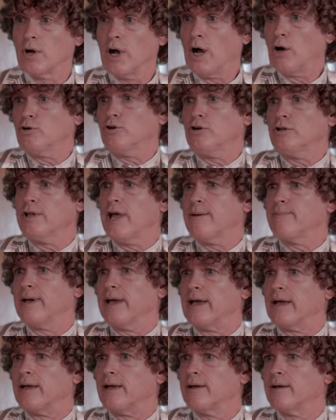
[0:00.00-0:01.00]
How could they
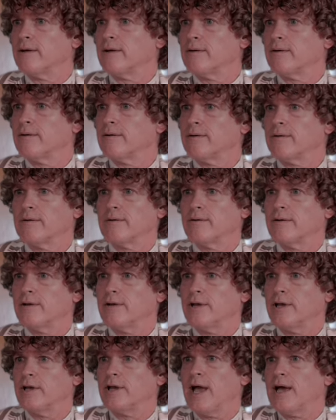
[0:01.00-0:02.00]
be?
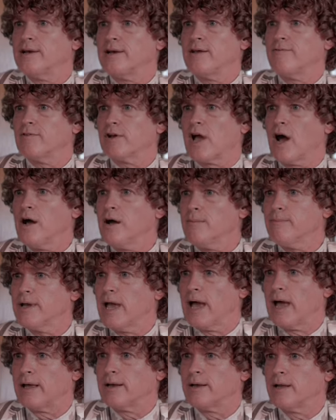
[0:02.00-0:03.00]
He hadn't even come
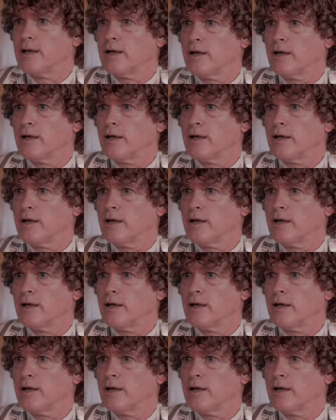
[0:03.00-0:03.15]
yet.